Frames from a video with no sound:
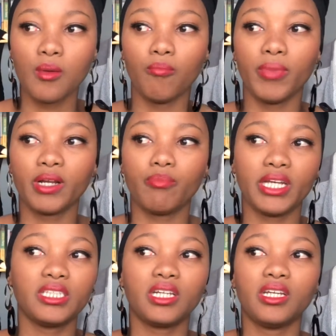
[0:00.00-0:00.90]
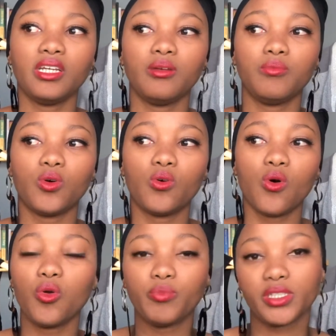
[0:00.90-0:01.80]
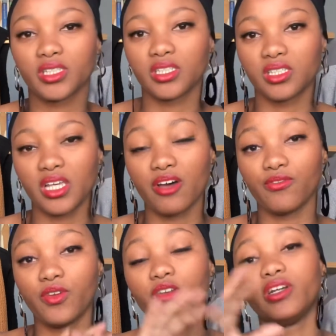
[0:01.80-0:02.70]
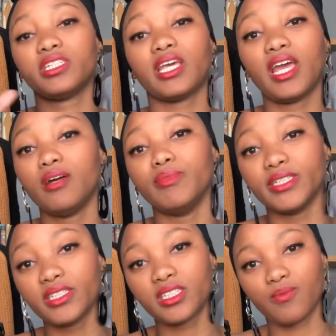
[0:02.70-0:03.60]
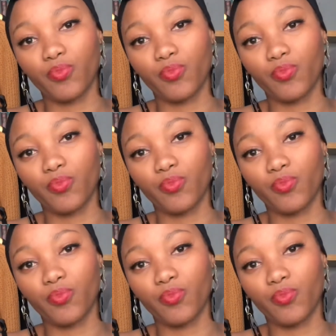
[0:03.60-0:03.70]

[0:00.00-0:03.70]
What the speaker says: But basically, all businesses have various elements